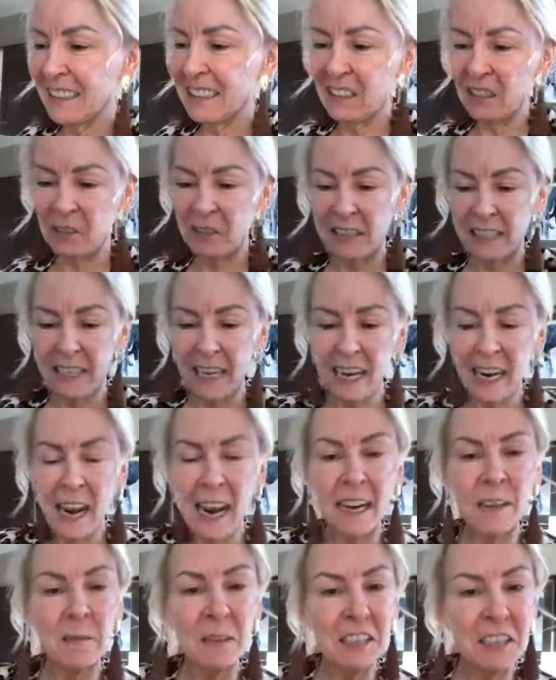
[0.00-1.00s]
so today
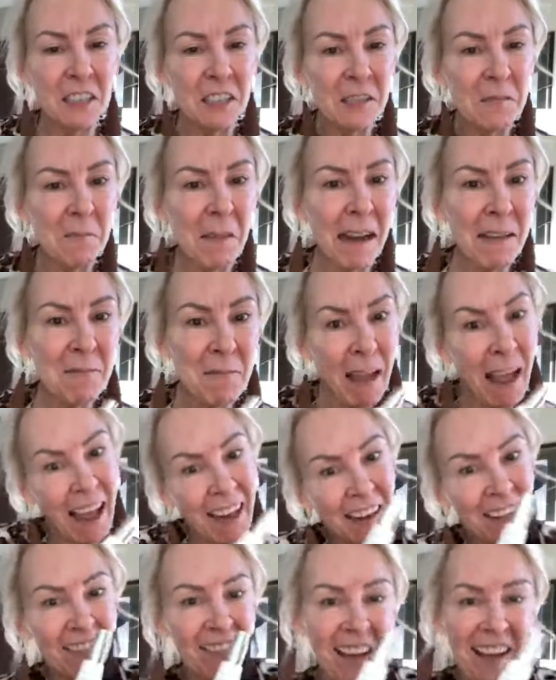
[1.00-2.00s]
I'm gonna do my
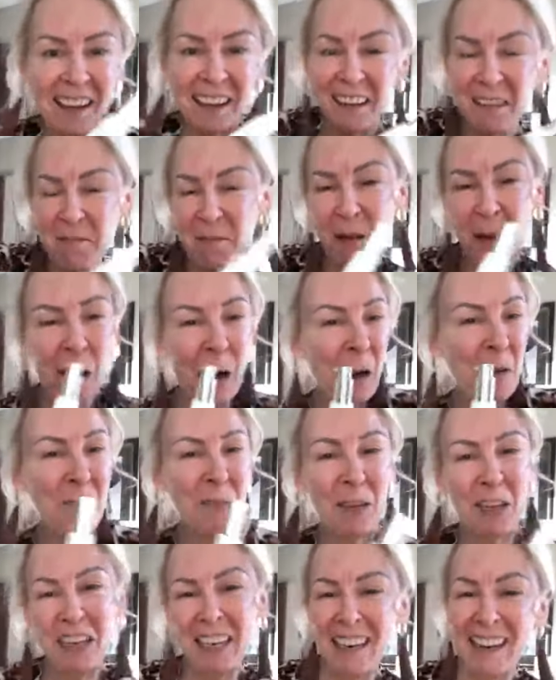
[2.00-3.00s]
mattifying
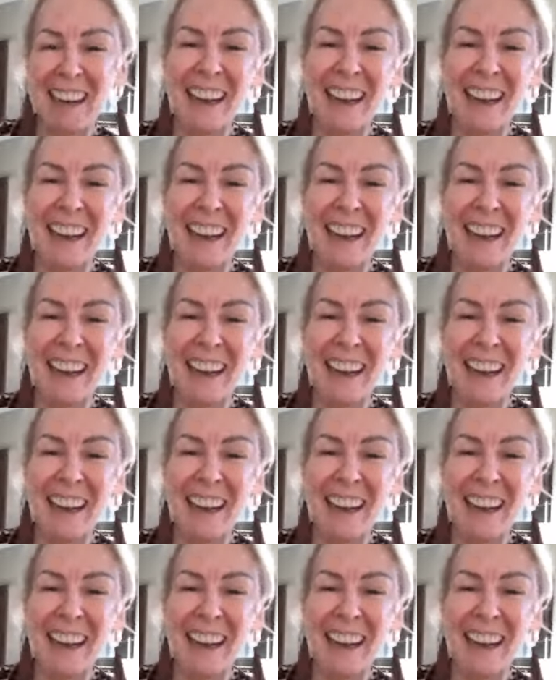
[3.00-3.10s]
primer.